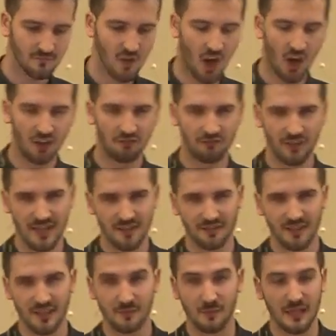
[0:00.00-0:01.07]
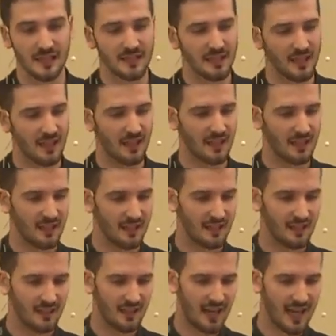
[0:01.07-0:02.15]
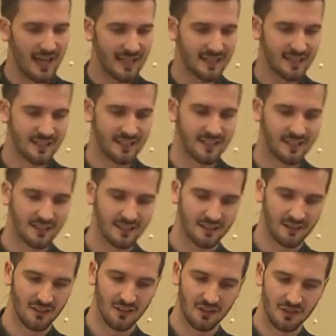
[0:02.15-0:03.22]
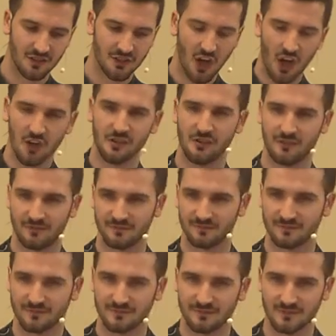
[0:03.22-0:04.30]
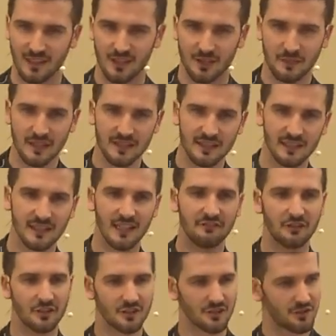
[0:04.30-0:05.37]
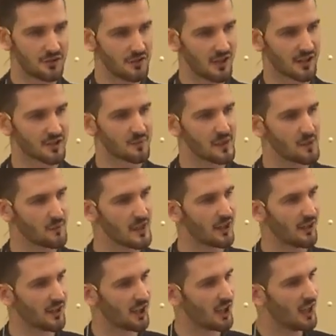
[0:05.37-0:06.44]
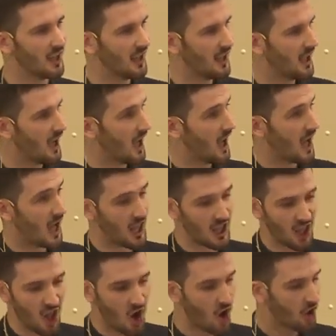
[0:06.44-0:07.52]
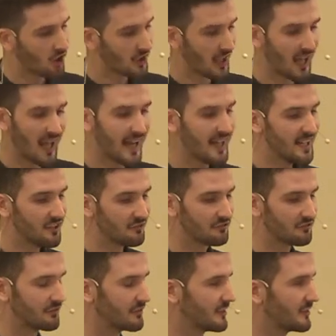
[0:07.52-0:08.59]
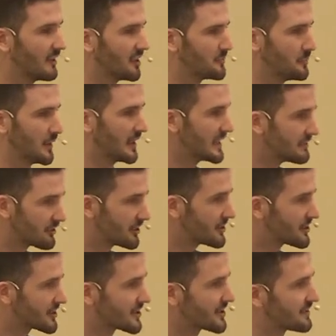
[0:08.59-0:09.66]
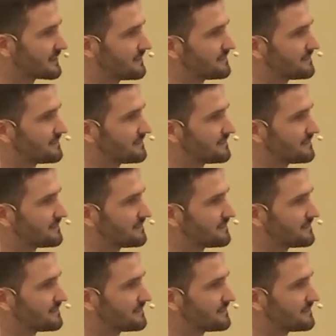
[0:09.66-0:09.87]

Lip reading: Our faith has been handed down. It has been delivered to us. We are in a long line of believers.